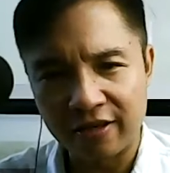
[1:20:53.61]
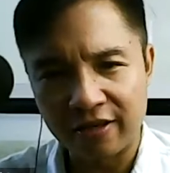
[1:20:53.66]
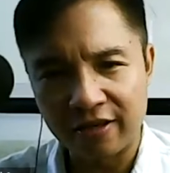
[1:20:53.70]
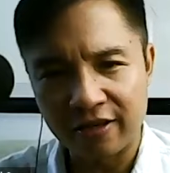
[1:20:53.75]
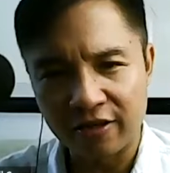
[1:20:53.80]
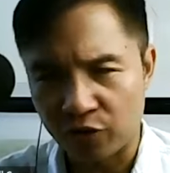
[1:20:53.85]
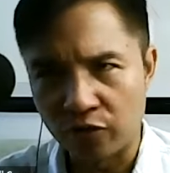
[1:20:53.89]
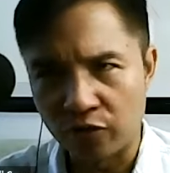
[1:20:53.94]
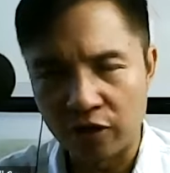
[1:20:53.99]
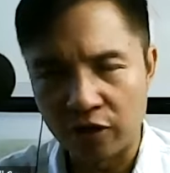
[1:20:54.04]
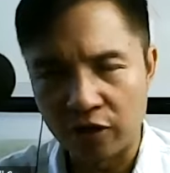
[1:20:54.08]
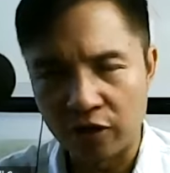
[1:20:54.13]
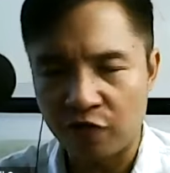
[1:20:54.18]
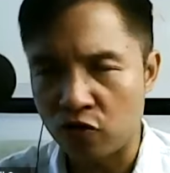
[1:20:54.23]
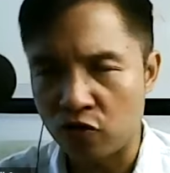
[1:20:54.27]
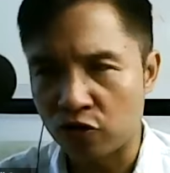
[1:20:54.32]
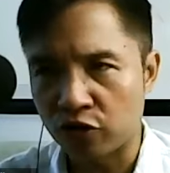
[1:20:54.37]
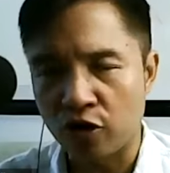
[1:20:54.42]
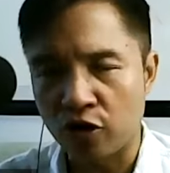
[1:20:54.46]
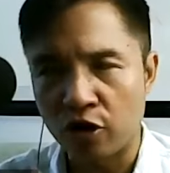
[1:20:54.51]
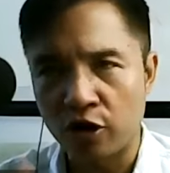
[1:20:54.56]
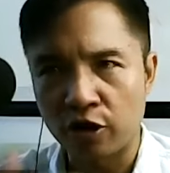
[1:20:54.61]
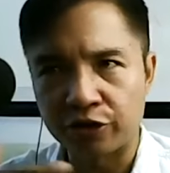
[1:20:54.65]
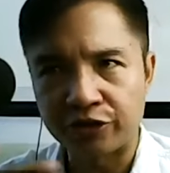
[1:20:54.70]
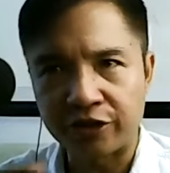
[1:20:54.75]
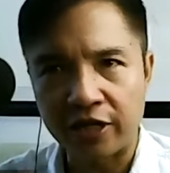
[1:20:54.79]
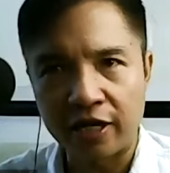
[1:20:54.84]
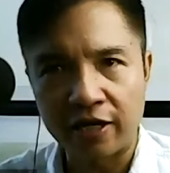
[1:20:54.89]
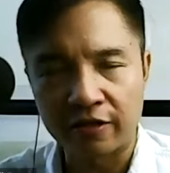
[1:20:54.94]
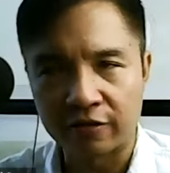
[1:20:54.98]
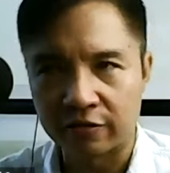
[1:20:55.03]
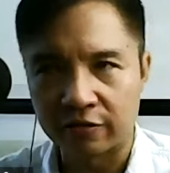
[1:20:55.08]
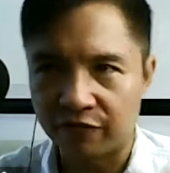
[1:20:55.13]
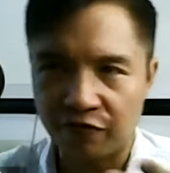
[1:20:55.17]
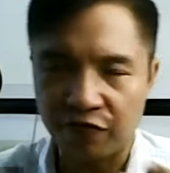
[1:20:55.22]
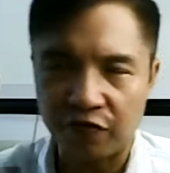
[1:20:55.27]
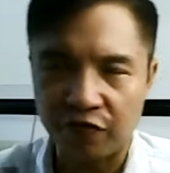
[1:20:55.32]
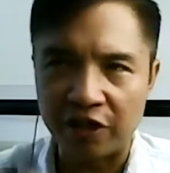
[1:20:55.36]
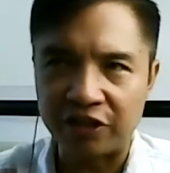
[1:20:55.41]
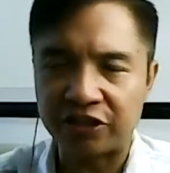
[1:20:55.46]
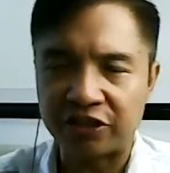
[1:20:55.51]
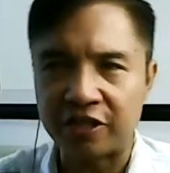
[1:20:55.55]
through phone calls and
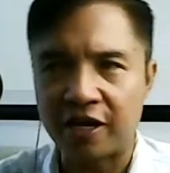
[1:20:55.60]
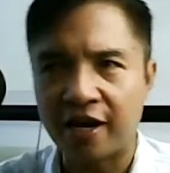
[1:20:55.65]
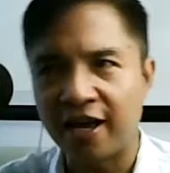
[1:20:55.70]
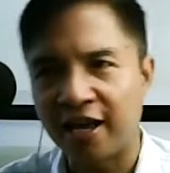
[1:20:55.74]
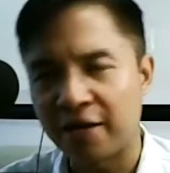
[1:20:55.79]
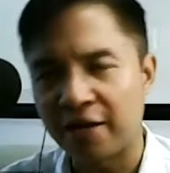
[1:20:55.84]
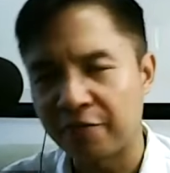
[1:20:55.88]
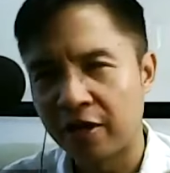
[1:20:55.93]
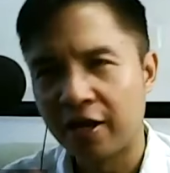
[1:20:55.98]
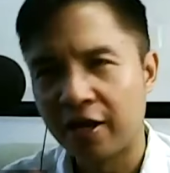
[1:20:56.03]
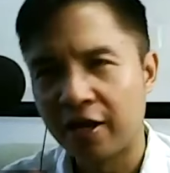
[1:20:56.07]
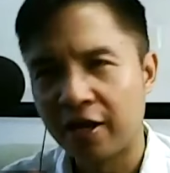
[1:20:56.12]
FaceTime